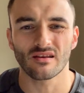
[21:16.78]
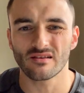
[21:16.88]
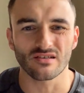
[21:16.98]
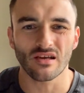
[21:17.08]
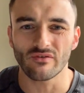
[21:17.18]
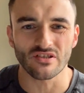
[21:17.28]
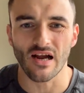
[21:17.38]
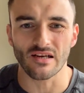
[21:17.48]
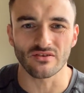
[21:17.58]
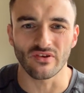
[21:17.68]
Just give you a
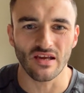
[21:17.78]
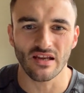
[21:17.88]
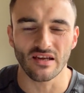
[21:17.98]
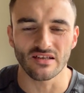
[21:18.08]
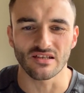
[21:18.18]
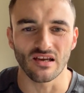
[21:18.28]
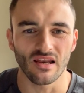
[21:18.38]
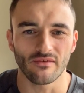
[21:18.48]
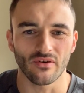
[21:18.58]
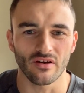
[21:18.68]
chance for your kidneys and your
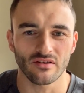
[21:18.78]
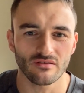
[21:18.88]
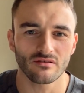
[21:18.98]
liver,